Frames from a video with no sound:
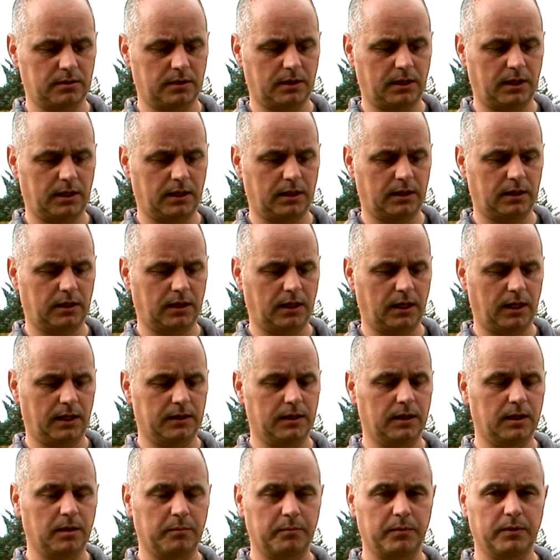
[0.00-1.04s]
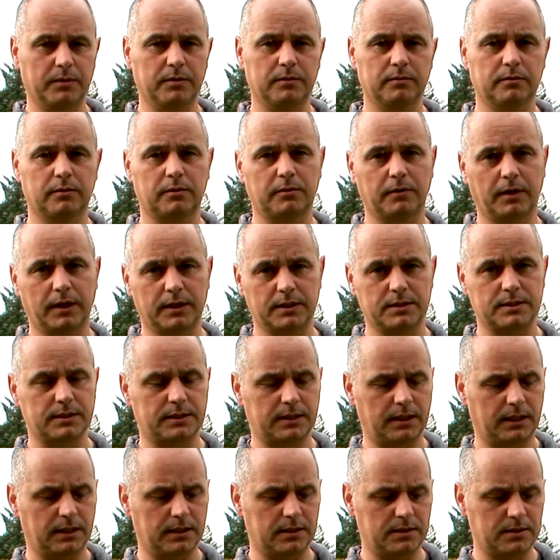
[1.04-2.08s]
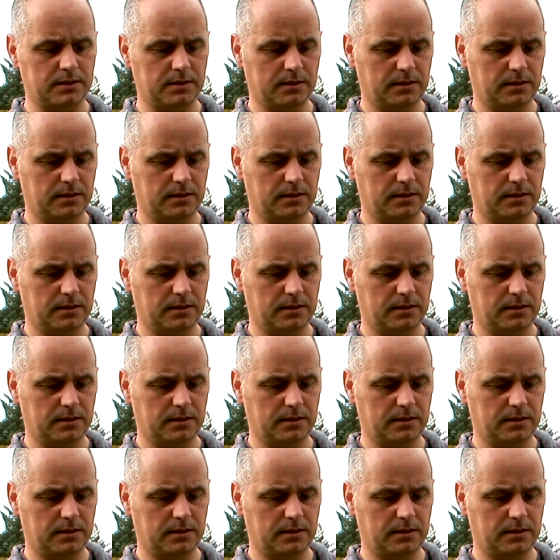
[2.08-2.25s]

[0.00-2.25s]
in the apron, greens and tees,